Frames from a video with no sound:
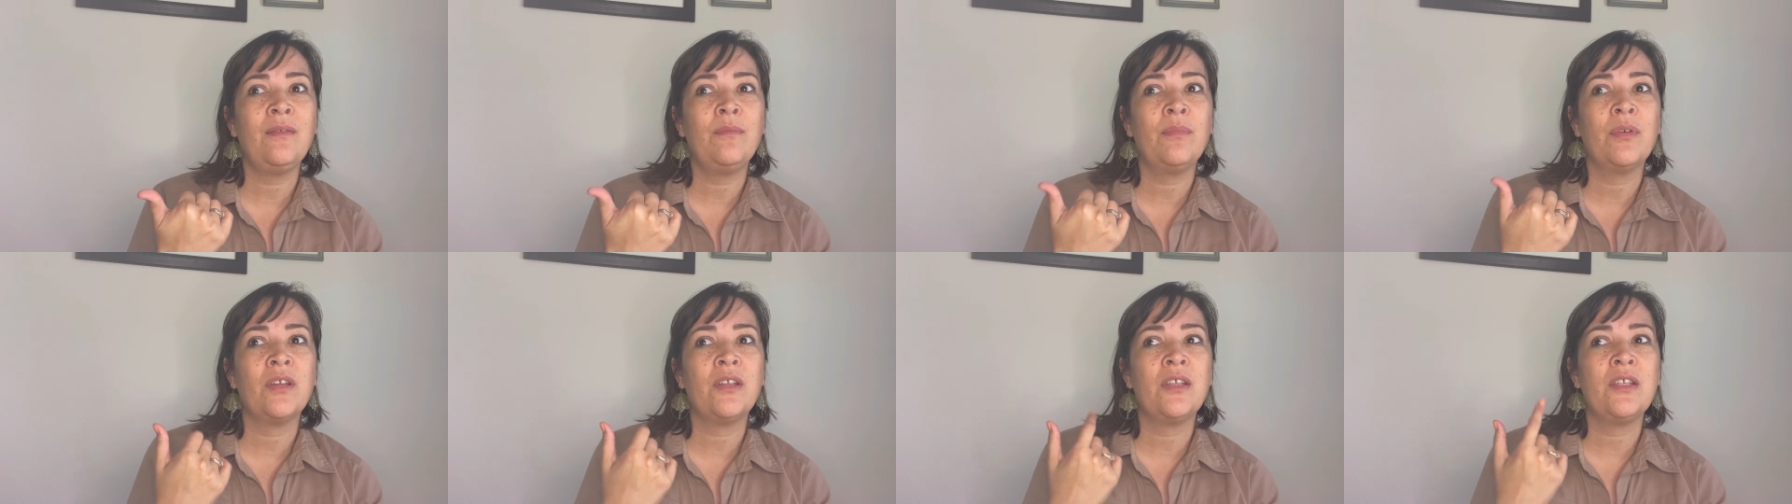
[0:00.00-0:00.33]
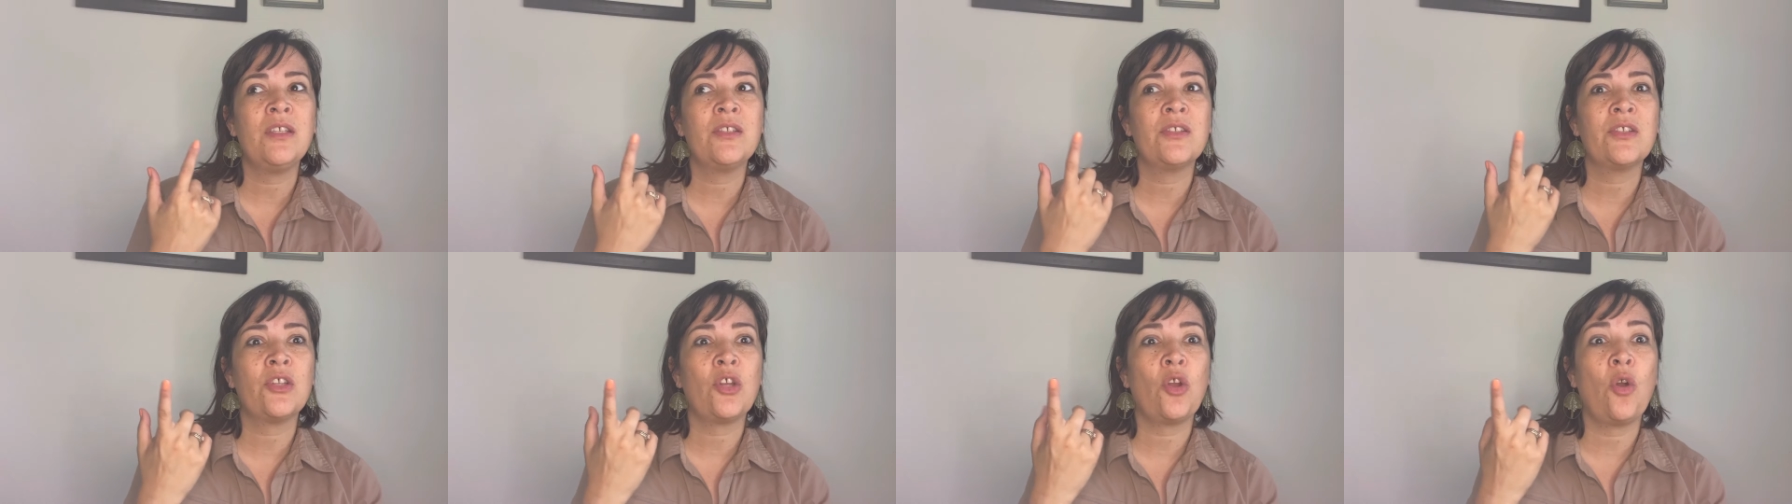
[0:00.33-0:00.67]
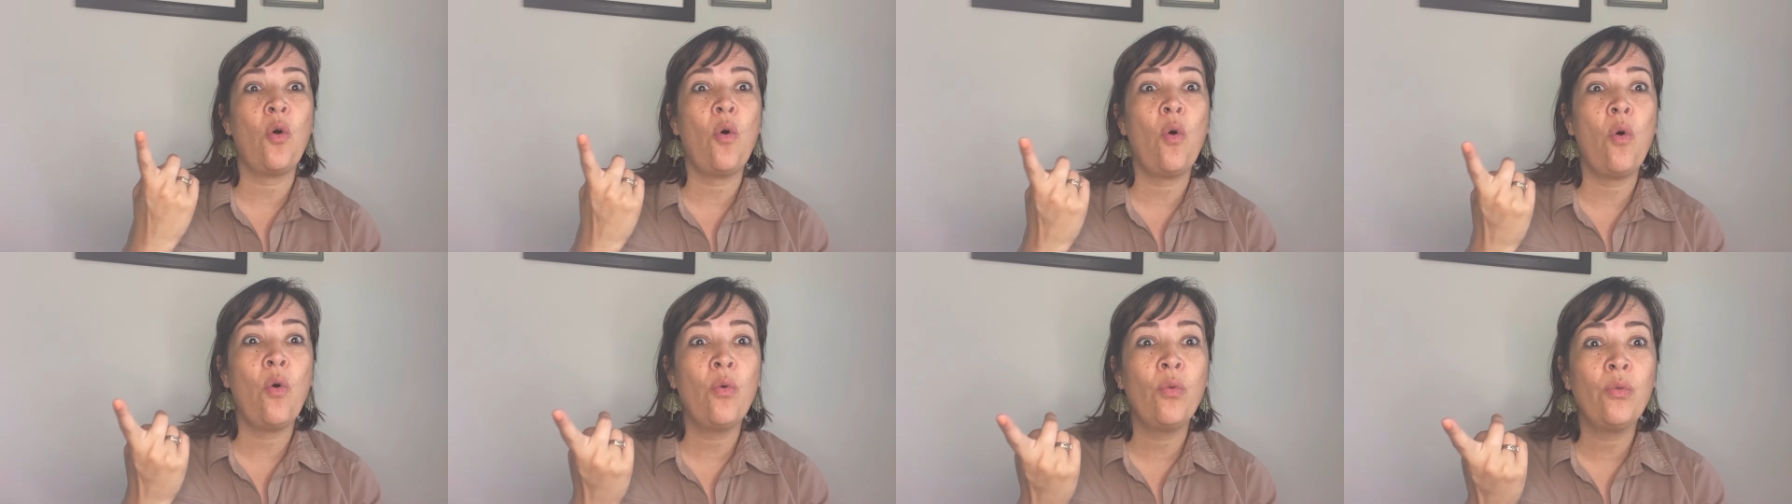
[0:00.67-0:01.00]
but he's the
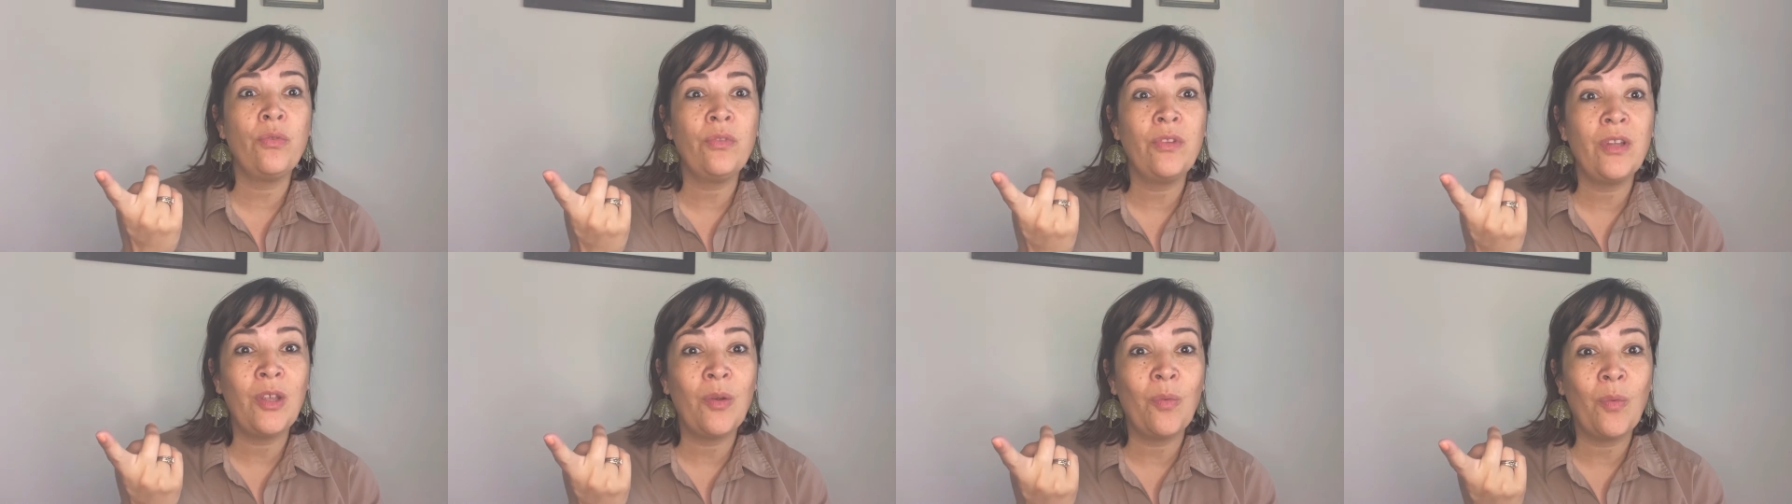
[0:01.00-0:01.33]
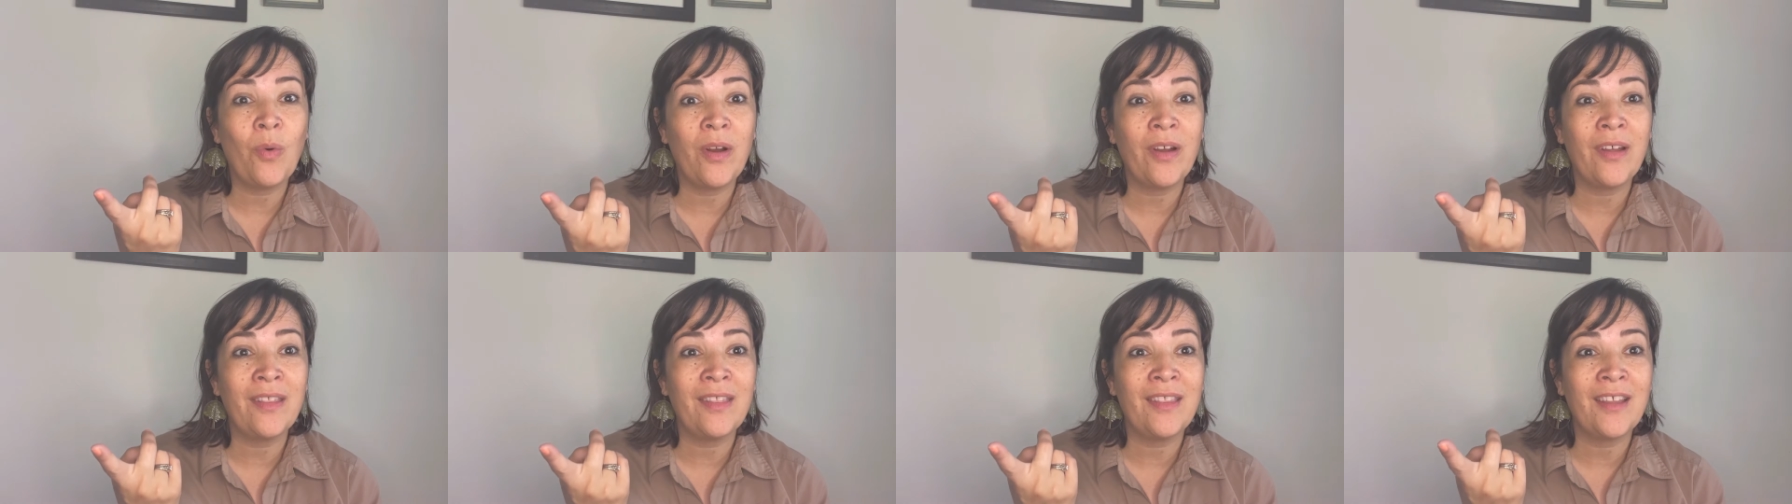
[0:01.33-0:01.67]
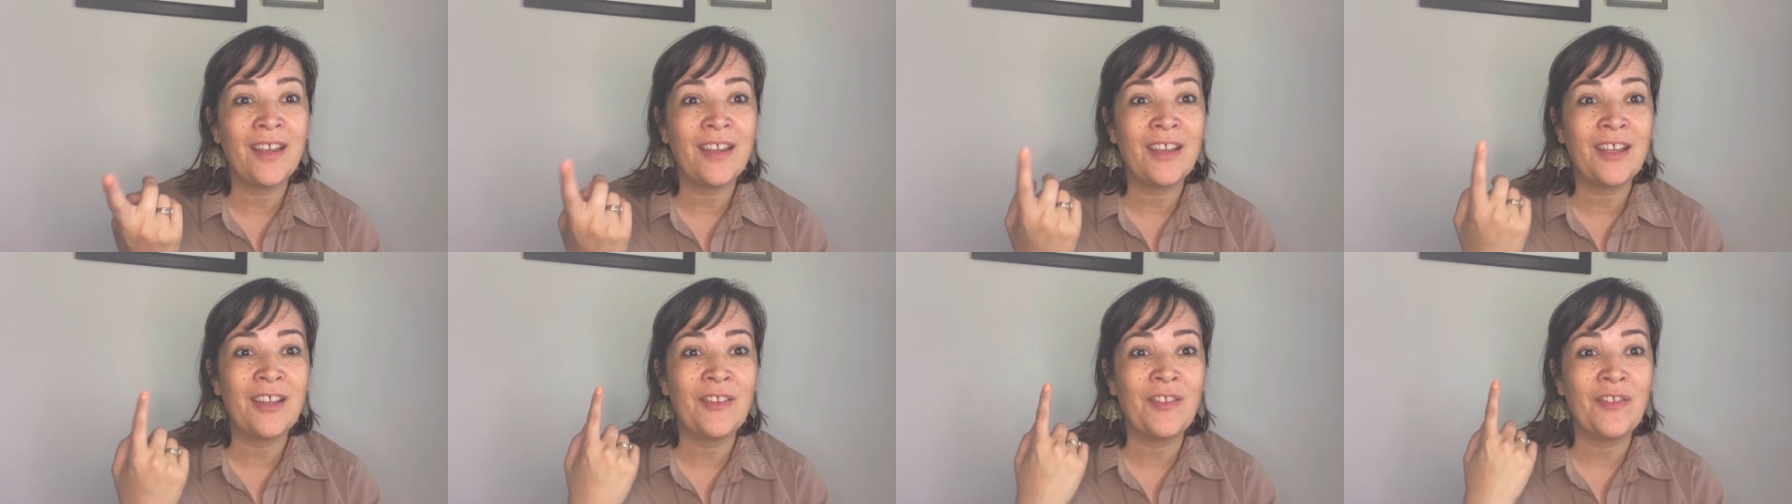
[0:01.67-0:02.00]
only one
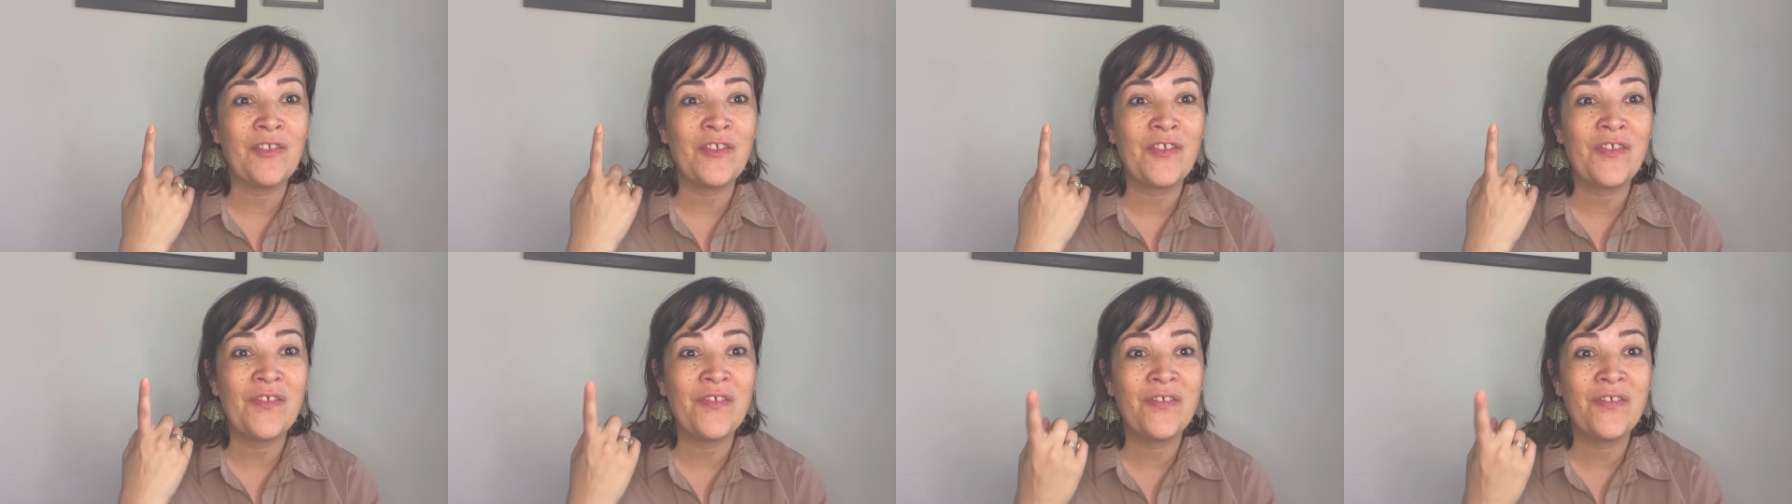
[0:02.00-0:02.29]
that can